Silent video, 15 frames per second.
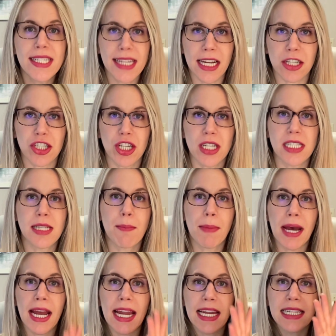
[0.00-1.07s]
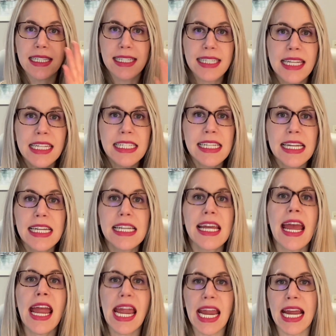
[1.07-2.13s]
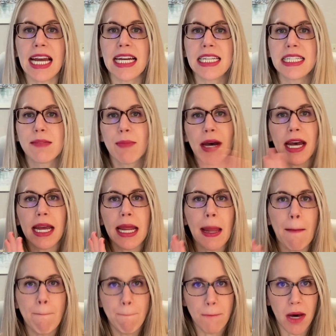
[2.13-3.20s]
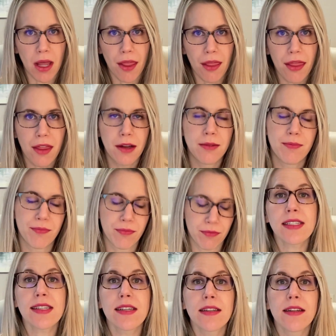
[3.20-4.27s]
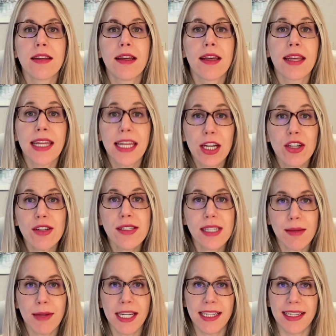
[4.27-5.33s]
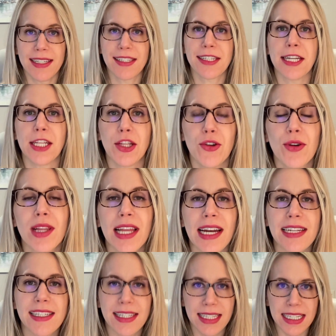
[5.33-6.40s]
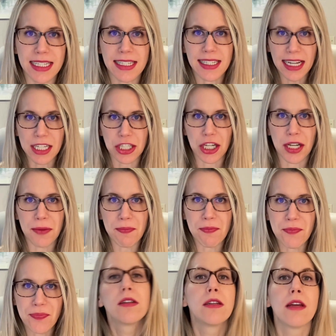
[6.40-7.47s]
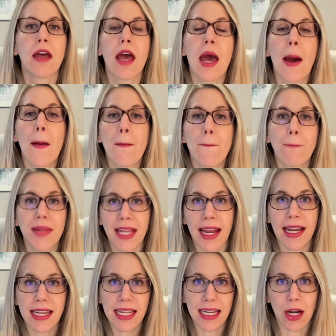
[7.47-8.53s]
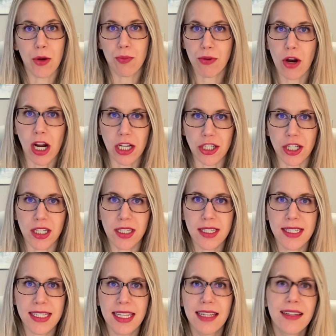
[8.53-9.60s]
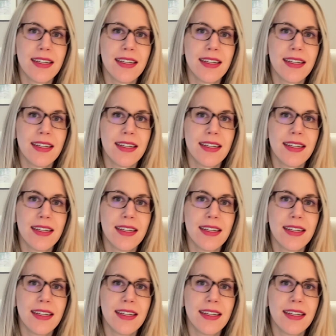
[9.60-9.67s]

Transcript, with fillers: sections by season and by month. Here are some ideas to utilize this section planning out projects,